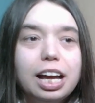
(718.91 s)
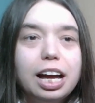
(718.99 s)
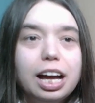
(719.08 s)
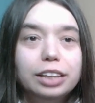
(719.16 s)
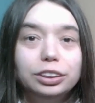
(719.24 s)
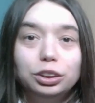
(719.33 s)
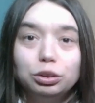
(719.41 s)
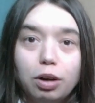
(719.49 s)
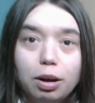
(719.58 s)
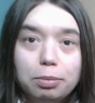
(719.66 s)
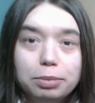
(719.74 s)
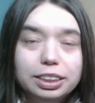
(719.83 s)

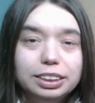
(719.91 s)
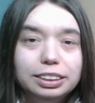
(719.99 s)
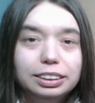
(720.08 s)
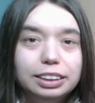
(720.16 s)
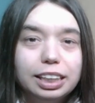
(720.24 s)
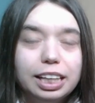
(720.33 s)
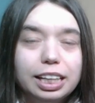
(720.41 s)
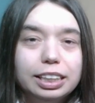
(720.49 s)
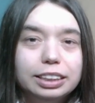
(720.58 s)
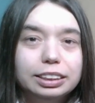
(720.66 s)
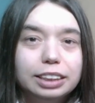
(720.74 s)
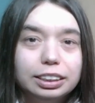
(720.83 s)
traumas
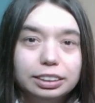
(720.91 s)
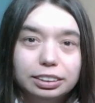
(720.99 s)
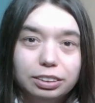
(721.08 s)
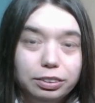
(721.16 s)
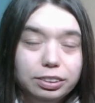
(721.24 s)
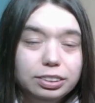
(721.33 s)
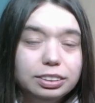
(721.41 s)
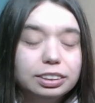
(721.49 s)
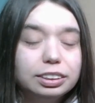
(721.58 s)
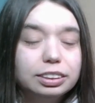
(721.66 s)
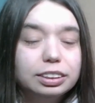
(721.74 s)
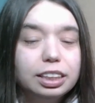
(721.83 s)
and
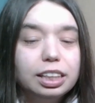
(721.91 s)
assaults,